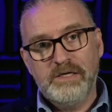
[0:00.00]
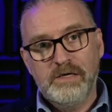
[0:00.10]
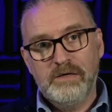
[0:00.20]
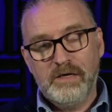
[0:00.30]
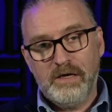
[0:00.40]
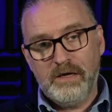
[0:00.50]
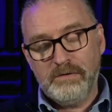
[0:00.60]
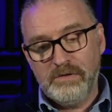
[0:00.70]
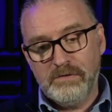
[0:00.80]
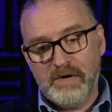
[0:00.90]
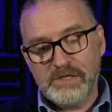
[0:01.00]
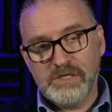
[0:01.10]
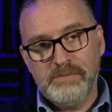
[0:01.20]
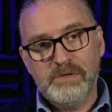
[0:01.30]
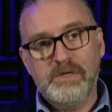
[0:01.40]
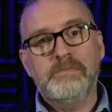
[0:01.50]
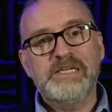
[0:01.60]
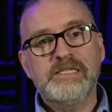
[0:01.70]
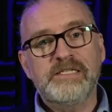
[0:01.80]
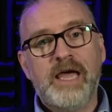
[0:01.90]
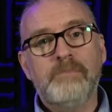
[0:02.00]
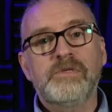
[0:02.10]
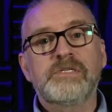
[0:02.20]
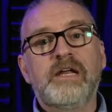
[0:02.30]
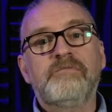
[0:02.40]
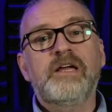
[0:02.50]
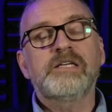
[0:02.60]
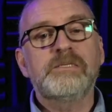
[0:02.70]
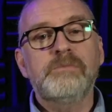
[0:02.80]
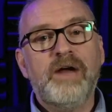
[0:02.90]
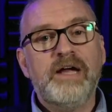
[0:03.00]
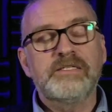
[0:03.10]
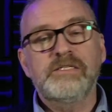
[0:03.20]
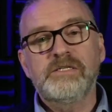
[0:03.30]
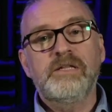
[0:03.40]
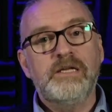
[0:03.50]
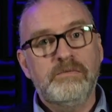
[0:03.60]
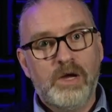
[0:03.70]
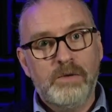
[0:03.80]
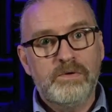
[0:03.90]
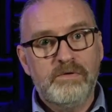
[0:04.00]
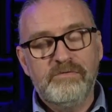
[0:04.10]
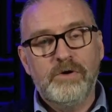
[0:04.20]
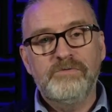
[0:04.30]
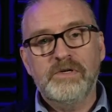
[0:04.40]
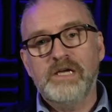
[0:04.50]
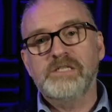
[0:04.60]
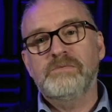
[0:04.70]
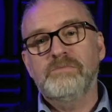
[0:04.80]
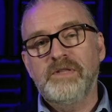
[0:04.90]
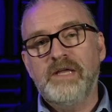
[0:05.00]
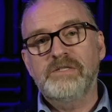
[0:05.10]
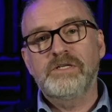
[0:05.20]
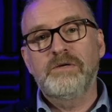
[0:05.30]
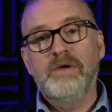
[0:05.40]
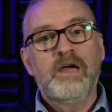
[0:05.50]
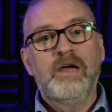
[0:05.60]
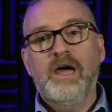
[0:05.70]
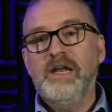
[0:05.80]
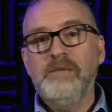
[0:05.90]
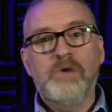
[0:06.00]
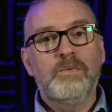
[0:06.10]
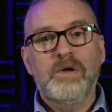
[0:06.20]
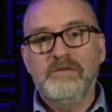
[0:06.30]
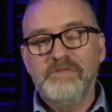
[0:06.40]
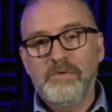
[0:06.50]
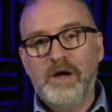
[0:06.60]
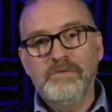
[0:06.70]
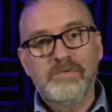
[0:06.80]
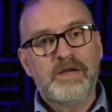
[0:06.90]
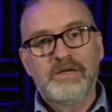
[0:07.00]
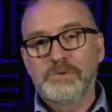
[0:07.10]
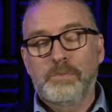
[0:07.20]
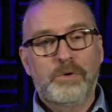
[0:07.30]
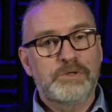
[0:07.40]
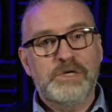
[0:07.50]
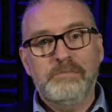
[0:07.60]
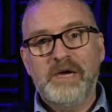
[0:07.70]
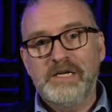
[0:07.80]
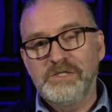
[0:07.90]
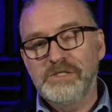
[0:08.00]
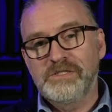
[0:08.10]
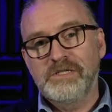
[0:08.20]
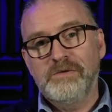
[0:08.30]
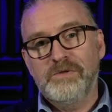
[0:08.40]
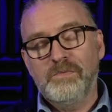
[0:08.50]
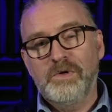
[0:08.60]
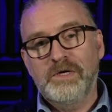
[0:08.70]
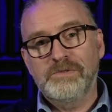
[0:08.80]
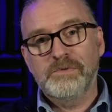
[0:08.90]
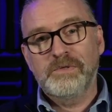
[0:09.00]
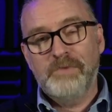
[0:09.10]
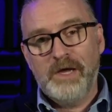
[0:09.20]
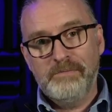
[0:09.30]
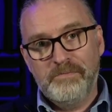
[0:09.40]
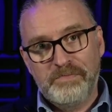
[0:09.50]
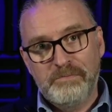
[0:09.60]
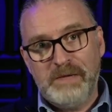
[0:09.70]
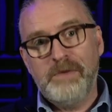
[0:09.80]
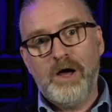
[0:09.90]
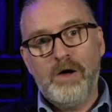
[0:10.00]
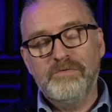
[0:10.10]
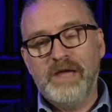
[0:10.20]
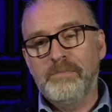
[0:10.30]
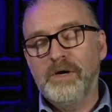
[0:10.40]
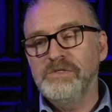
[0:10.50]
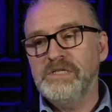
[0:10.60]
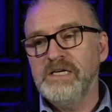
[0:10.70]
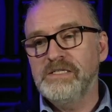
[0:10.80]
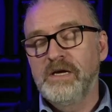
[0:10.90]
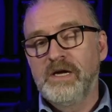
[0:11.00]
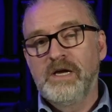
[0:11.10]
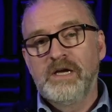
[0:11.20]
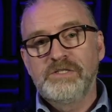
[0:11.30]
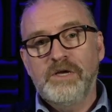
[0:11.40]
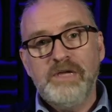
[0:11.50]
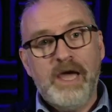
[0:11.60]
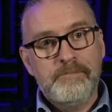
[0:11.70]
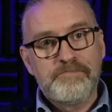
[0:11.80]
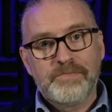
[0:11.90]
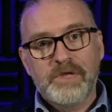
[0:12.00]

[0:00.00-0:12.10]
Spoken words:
and you're actually building a business app that's going to have customer access to that, you might want to involve your customer in that too. And they might well have their own sort of project managers that want to sort of be part of that process. So yeah,